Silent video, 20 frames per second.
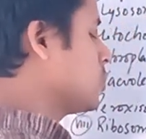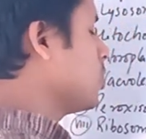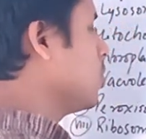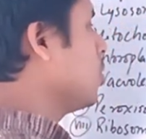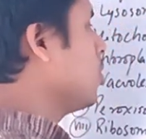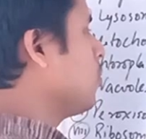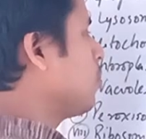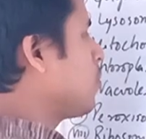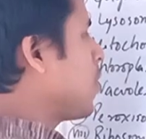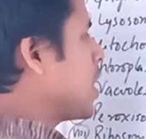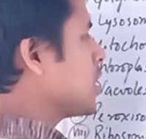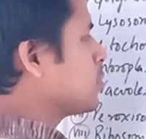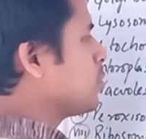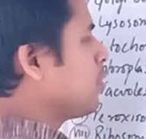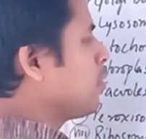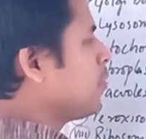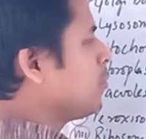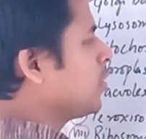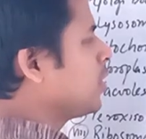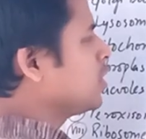So
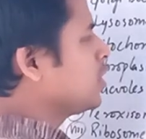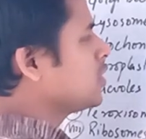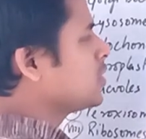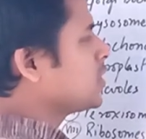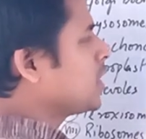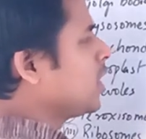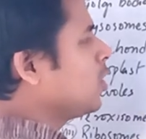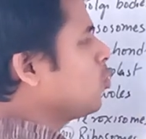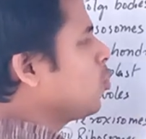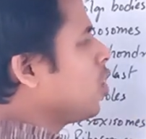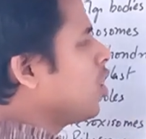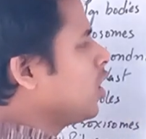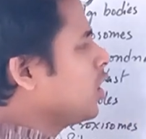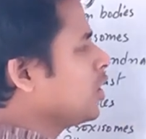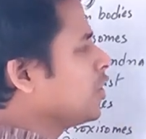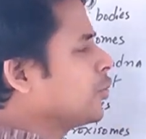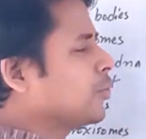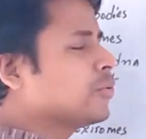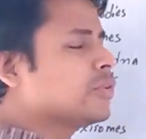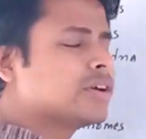plasma membrane, cell
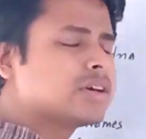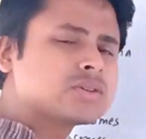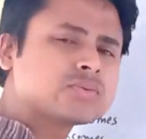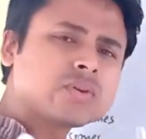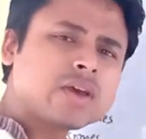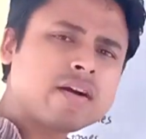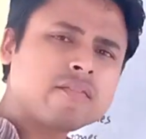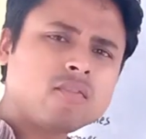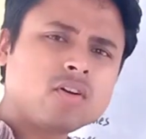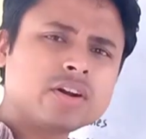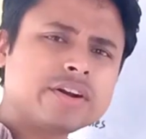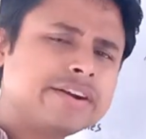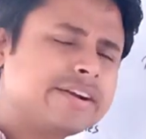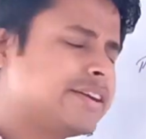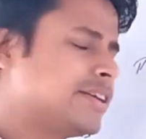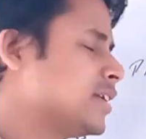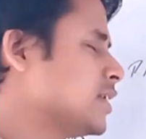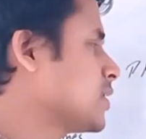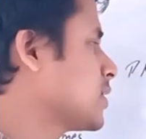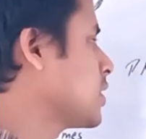wall, nucleus we have
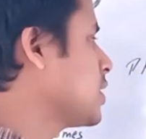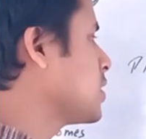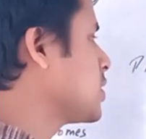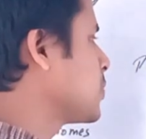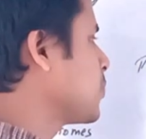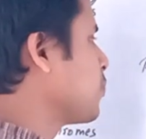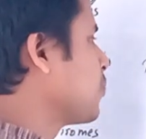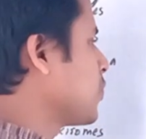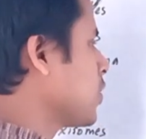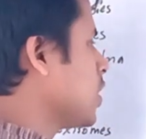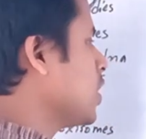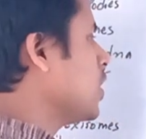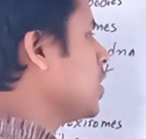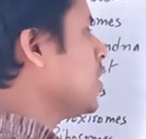already discussed.